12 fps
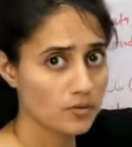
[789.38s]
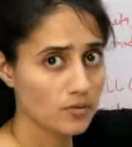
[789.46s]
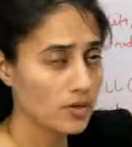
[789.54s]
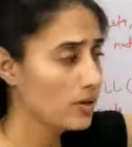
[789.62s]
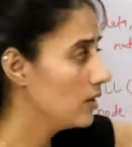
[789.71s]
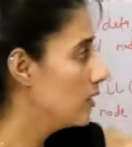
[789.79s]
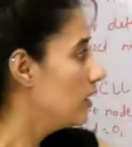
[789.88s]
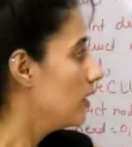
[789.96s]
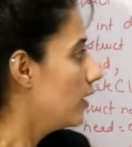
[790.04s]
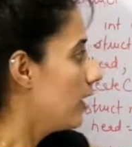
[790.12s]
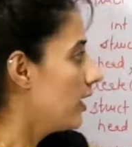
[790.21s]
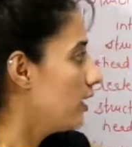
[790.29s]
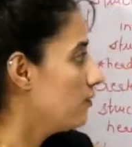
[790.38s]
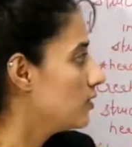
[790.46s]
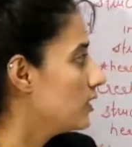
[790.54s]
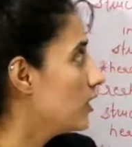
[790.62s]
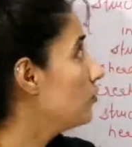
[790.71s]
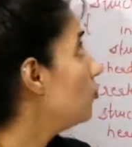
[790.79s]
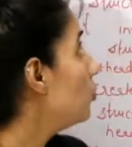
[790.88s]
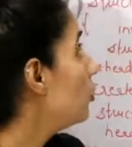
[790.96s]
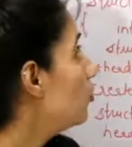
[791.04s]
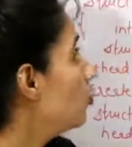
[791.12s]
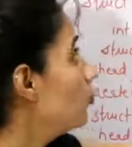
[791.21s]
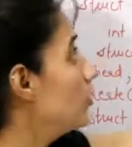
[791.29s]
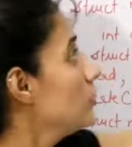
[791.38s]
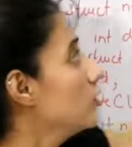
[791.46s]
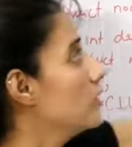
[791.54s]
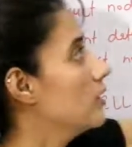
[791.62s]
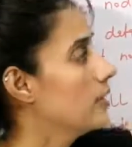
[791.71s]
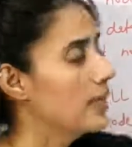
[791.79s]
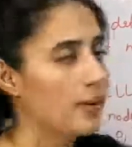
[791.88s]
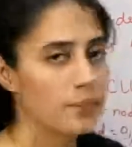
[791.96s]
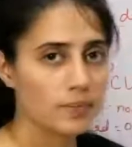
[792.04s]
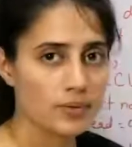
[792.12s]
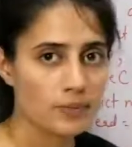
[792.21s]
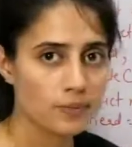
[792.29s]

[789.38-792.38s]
Fine. And after that we will move this temp.